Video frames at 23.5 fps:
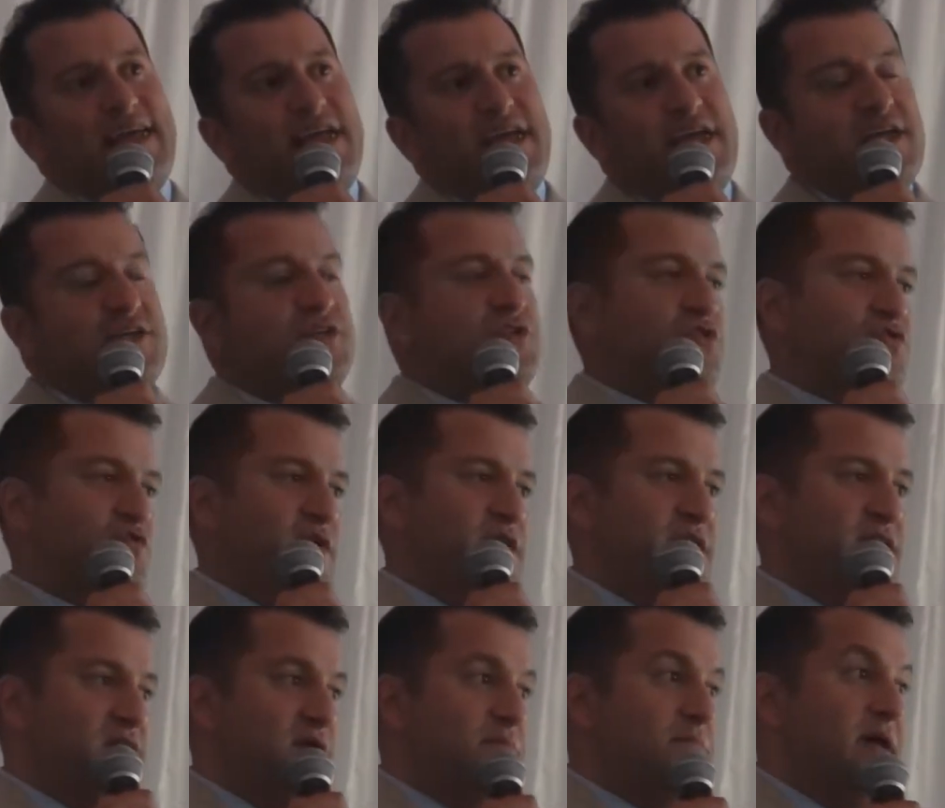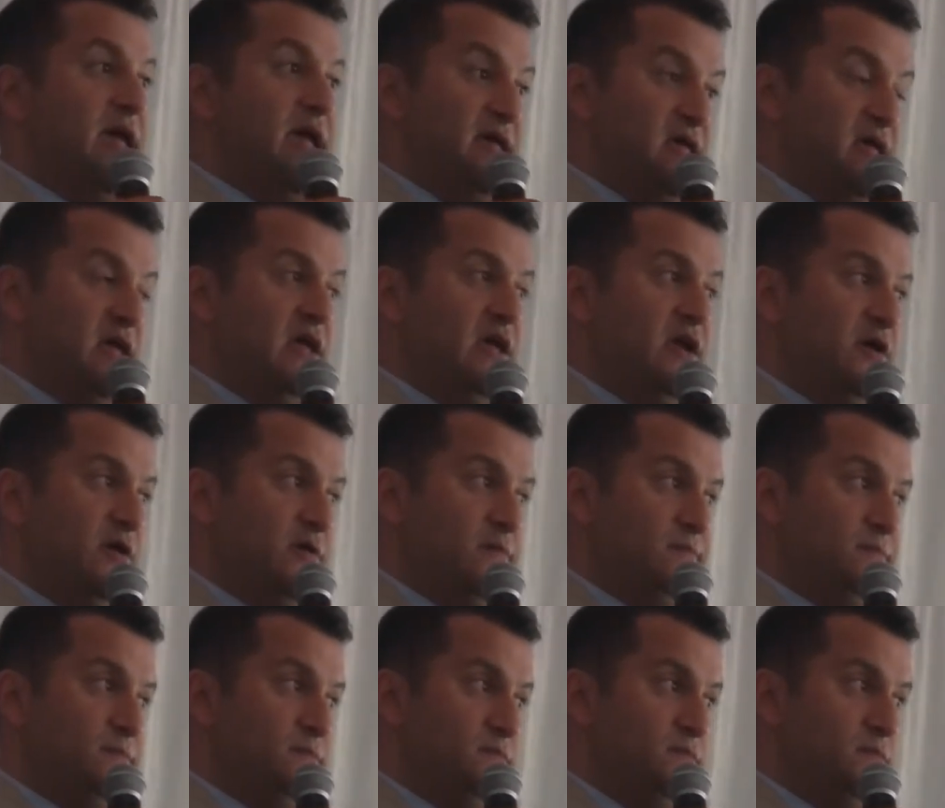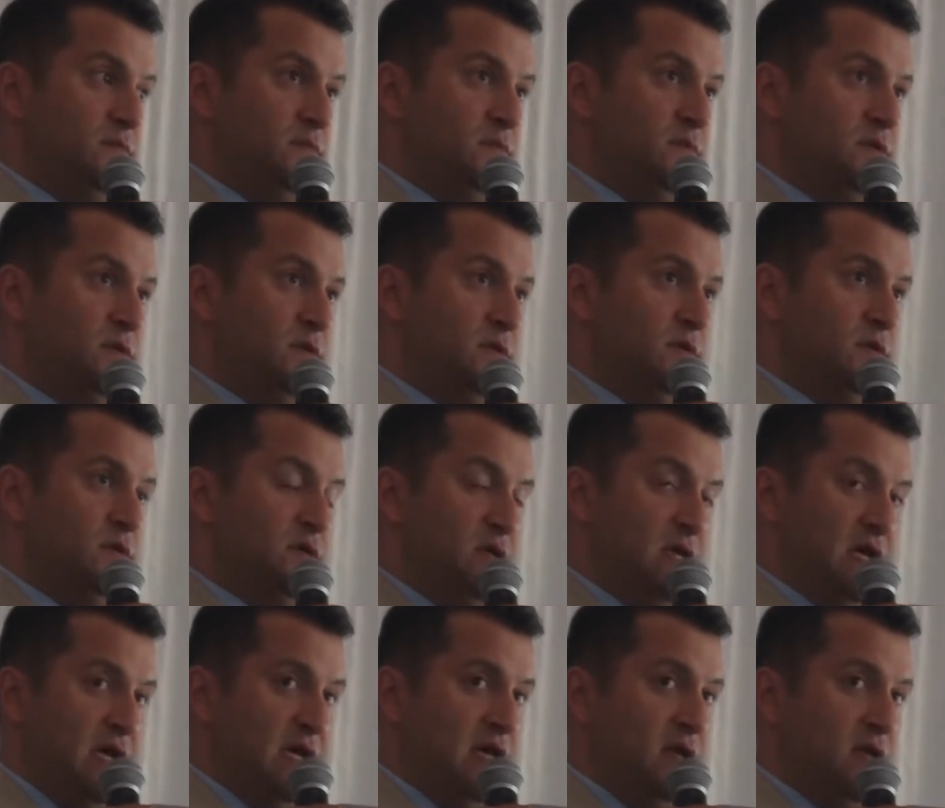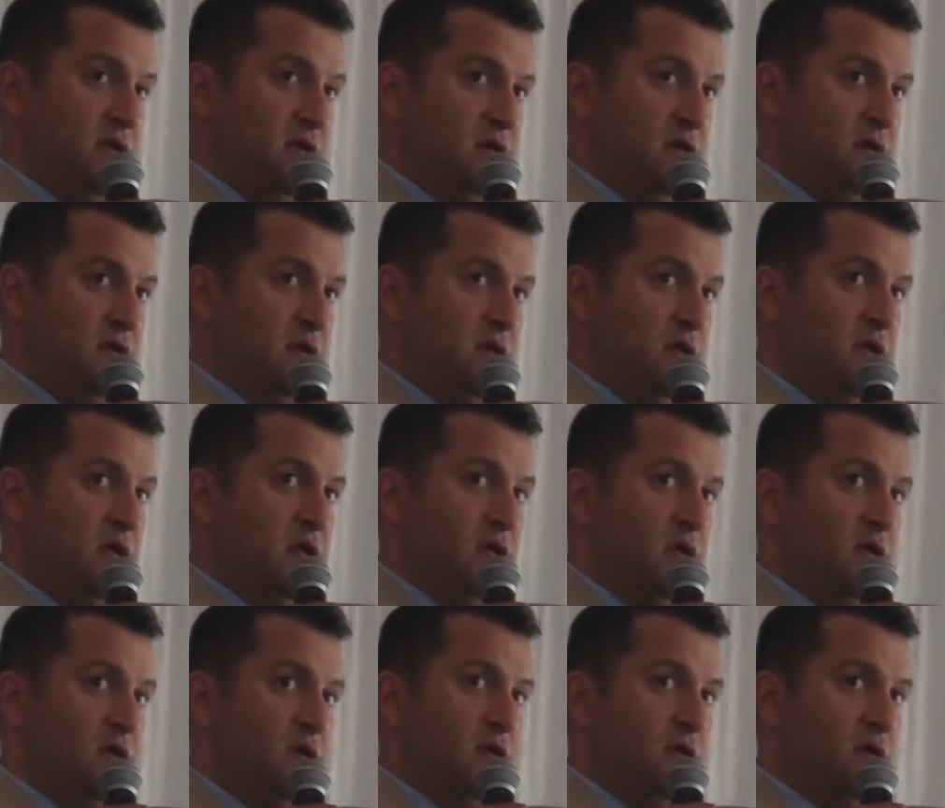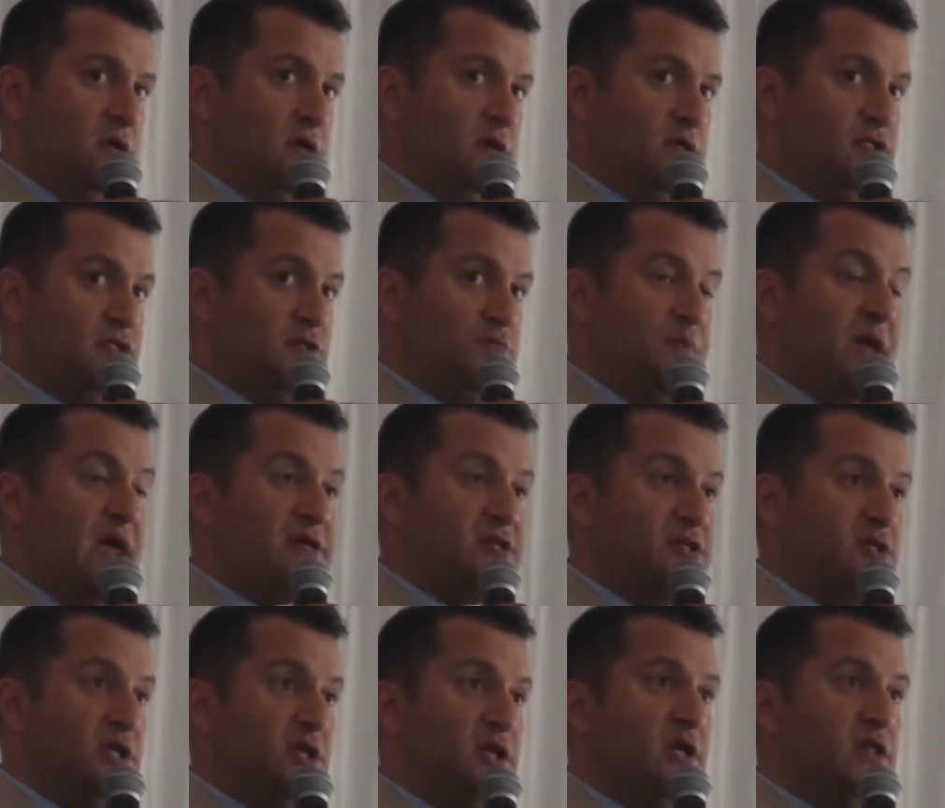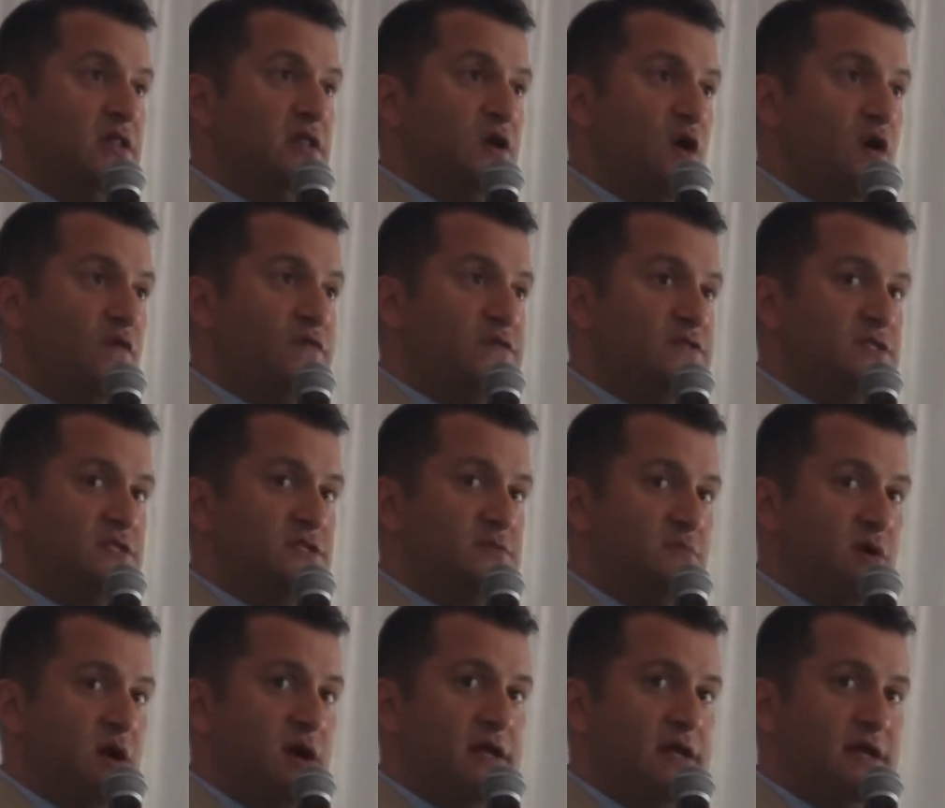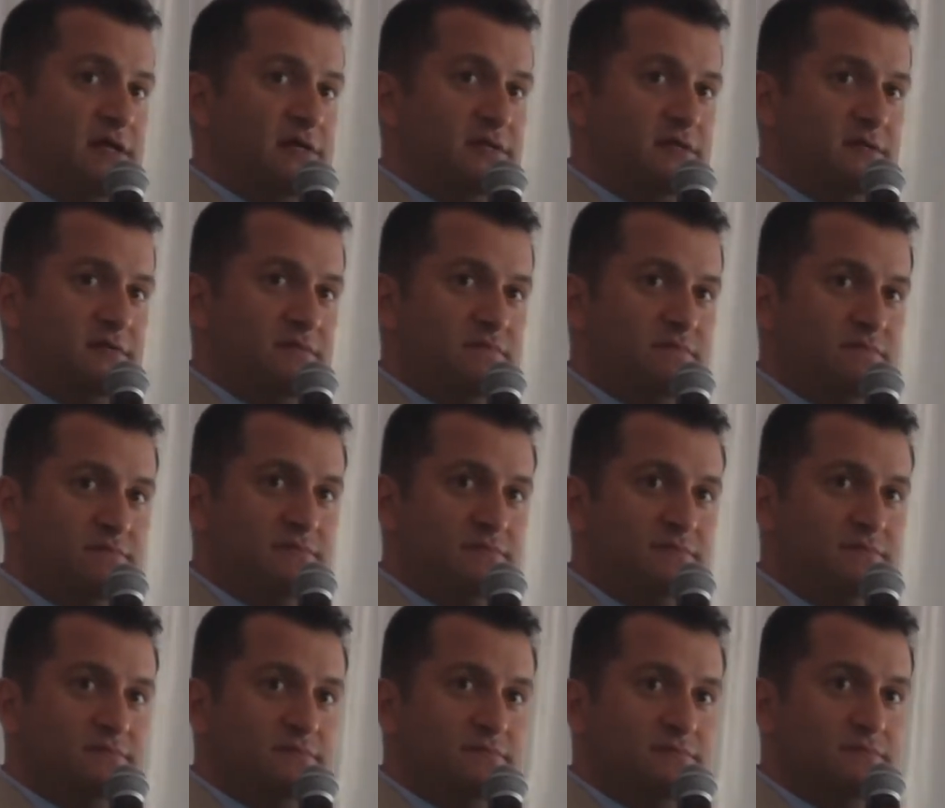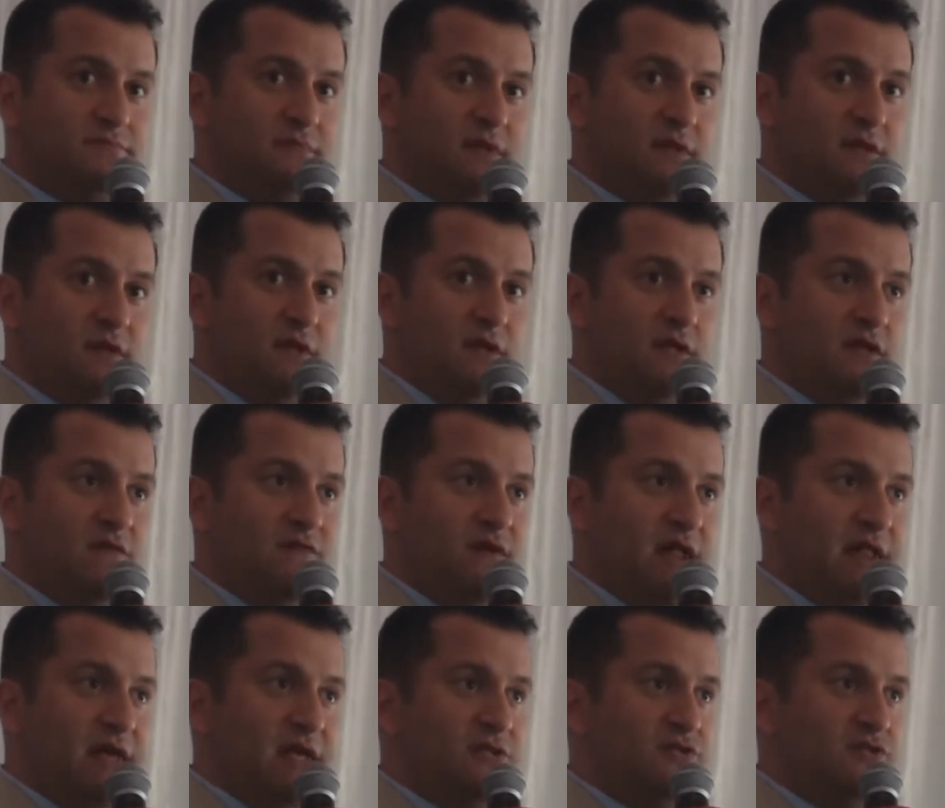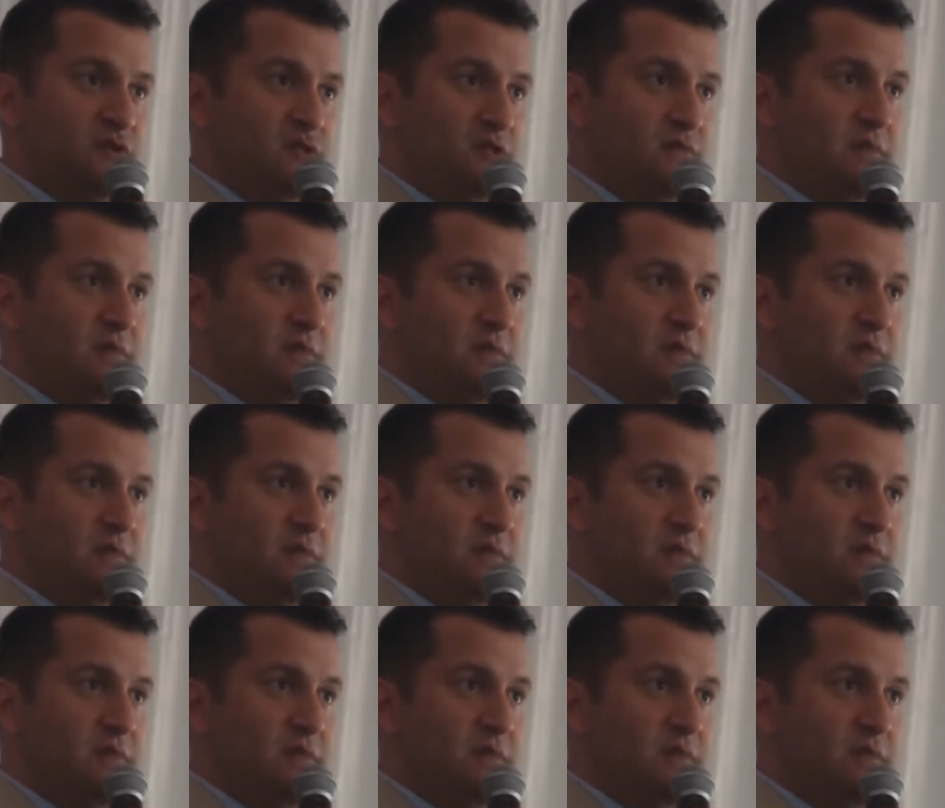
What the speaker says: history in the making here, okay? Especially in the overseas markets. You've got history